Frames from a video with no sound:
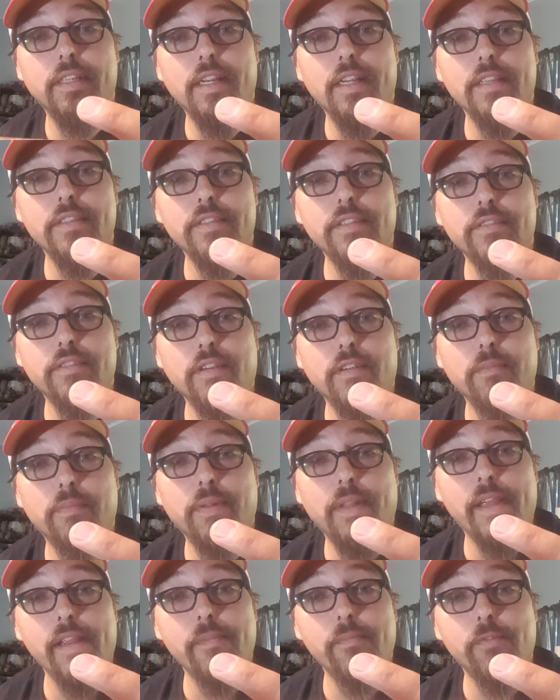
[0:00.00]
as I started
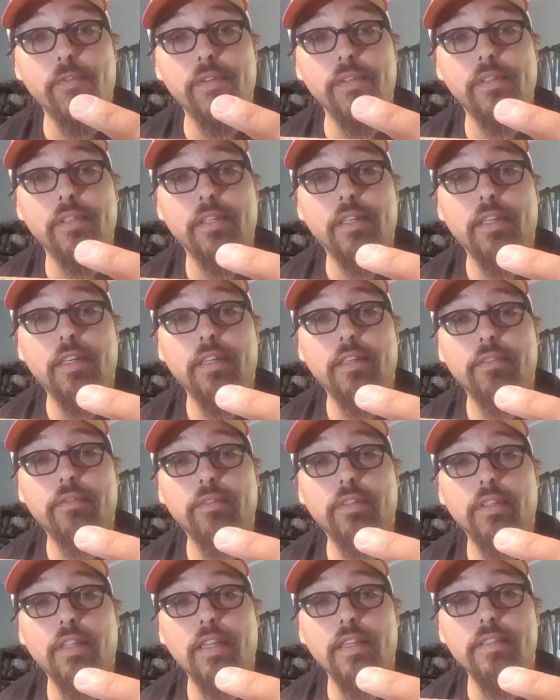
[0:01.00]
playing more,
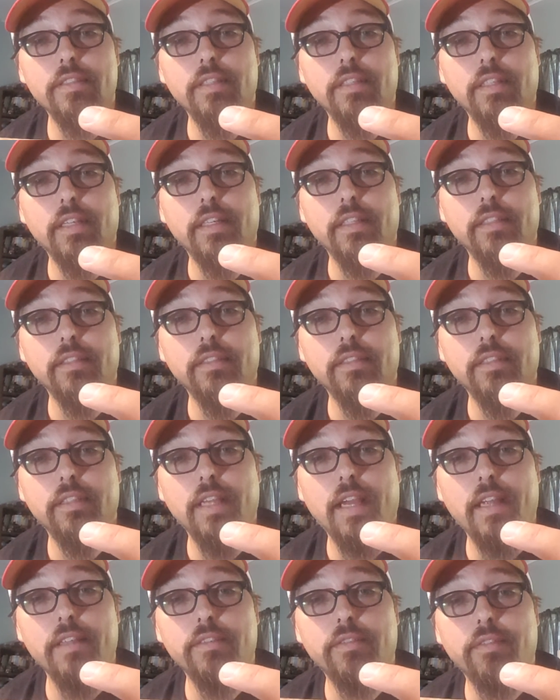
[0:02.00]
realized that like
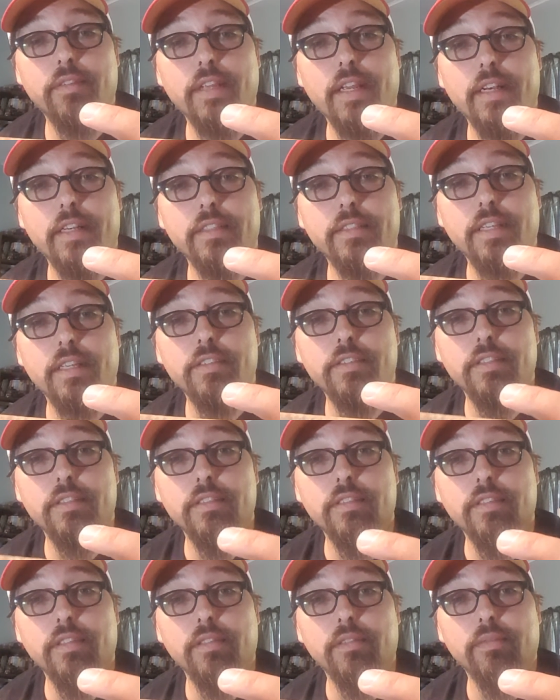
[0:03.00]
that's creating
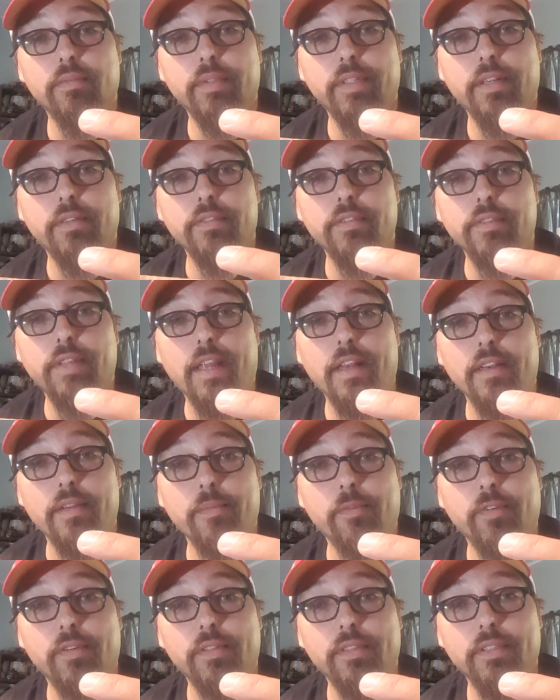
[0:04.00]
tension, so we don't do that
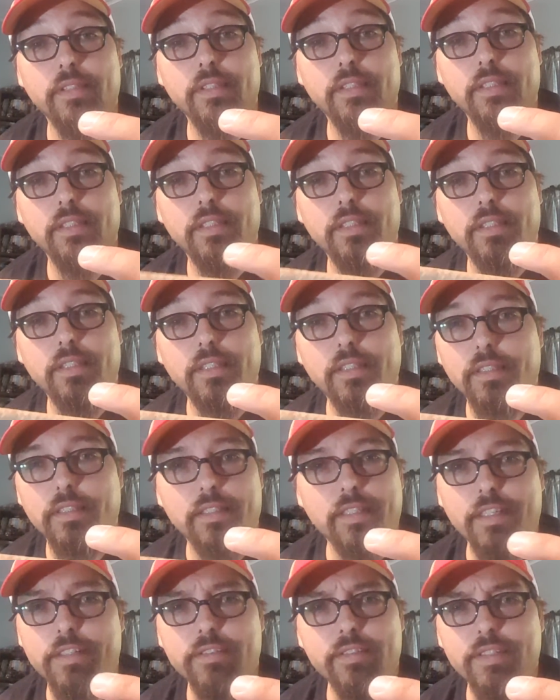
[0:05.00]
anymore.
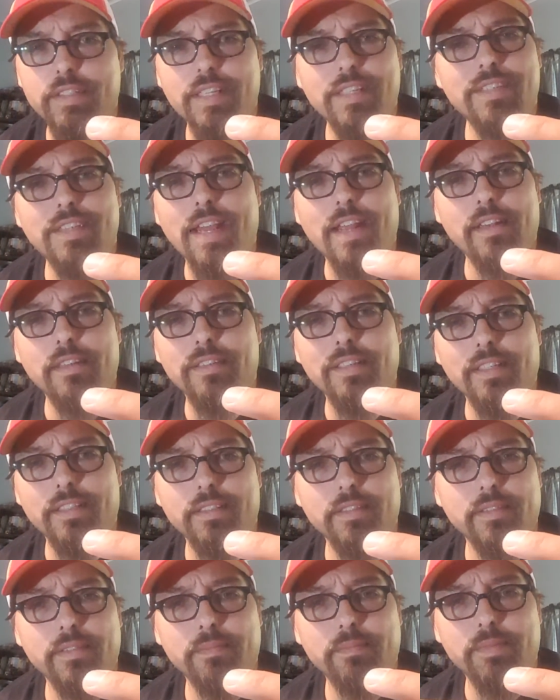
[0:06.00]
They used to teach that in like
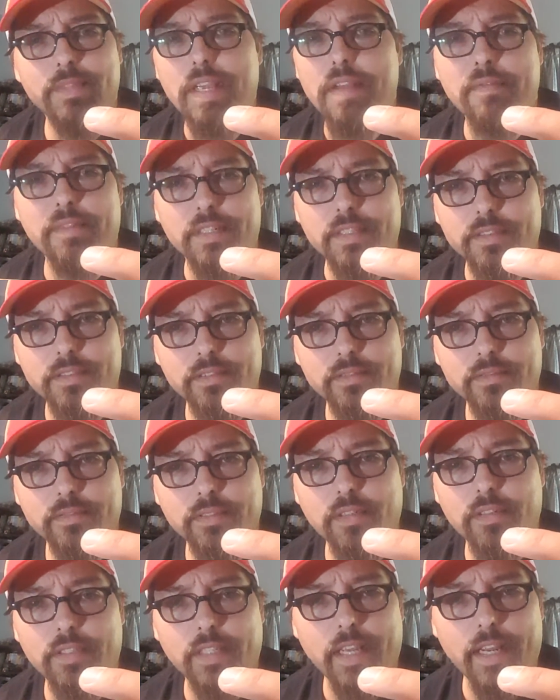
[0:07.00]
the 70s,
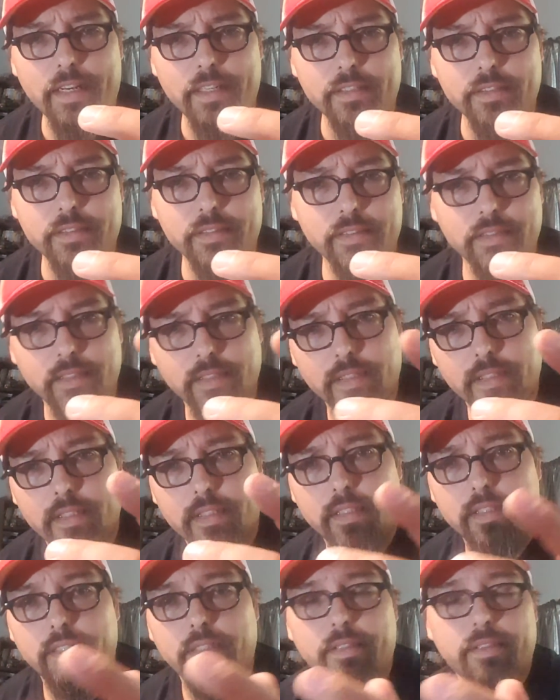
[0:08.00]
early 80s.
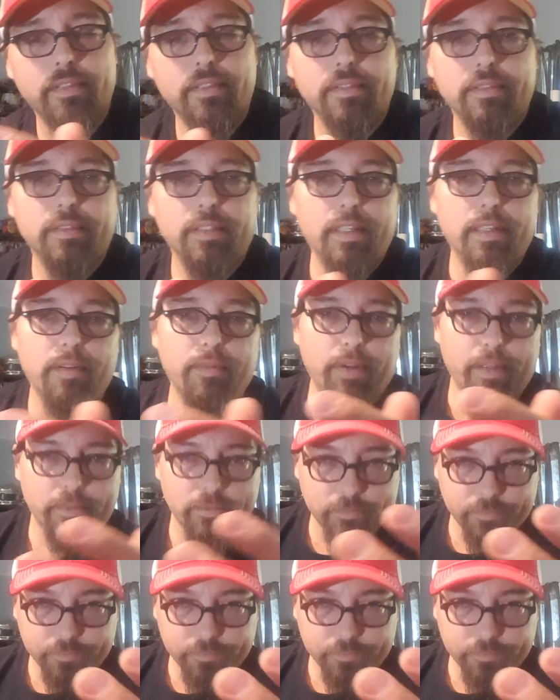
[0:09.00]
Anyway,